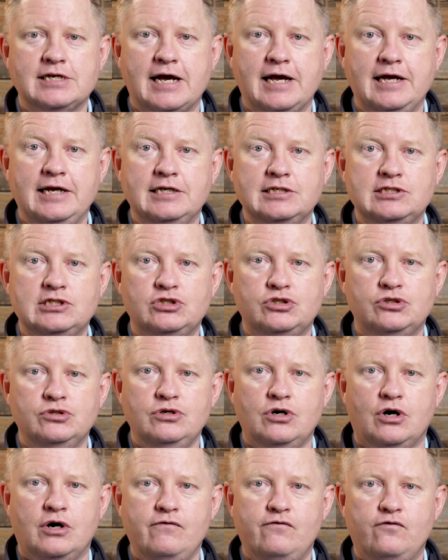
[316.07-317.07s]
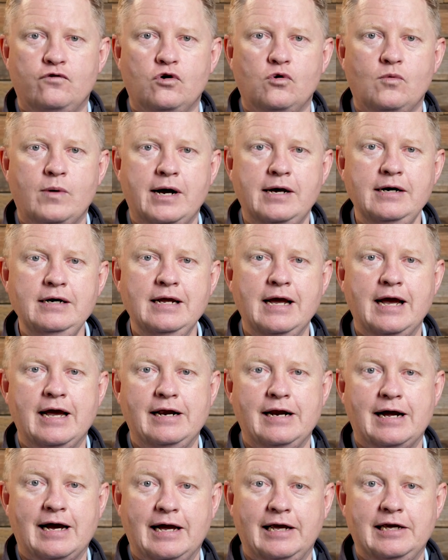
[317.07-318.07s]
AS 2941
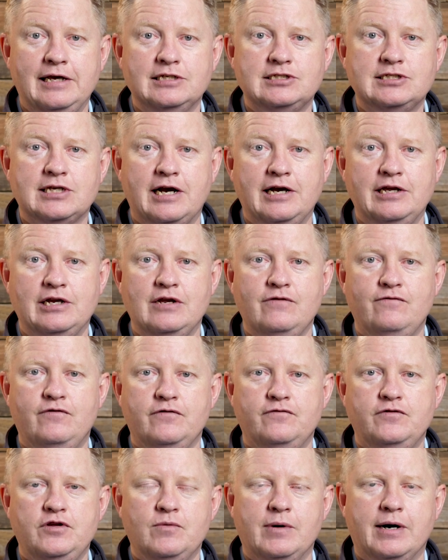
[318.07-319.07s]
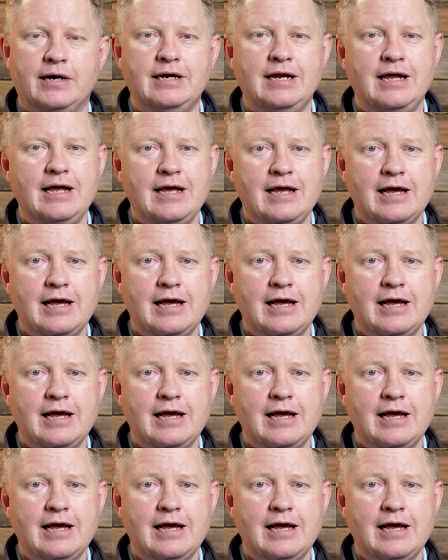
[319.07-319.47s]
and AS 1851.